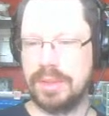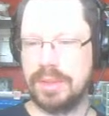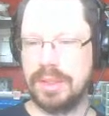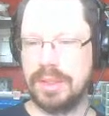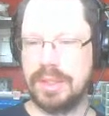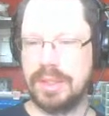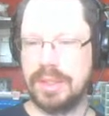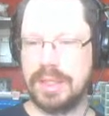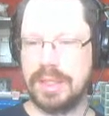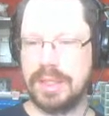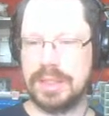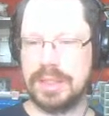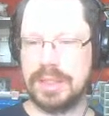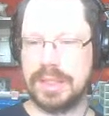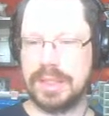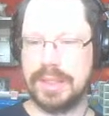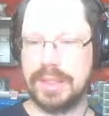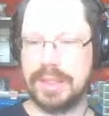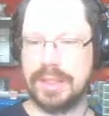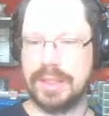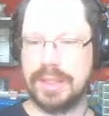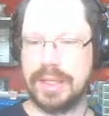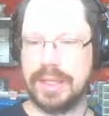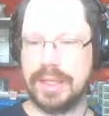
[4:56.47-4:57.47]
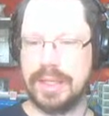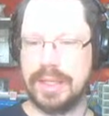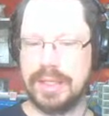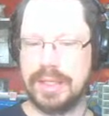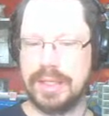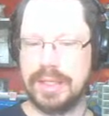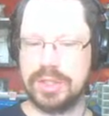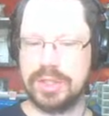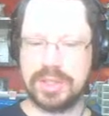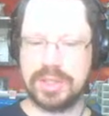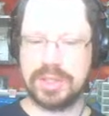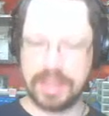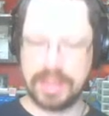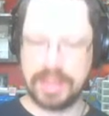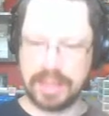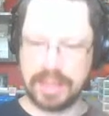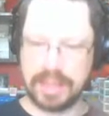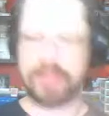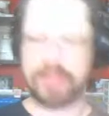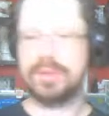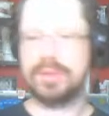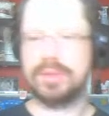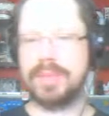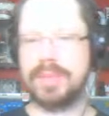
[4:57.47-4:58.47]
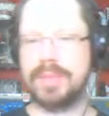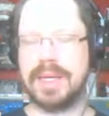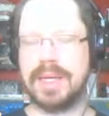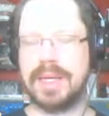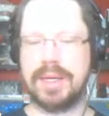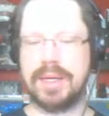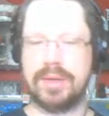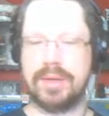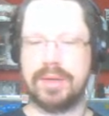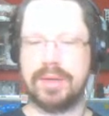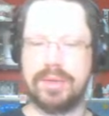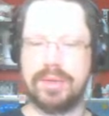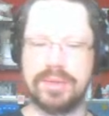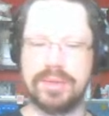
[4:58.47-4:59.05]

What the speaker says: and then I just lay out the panels,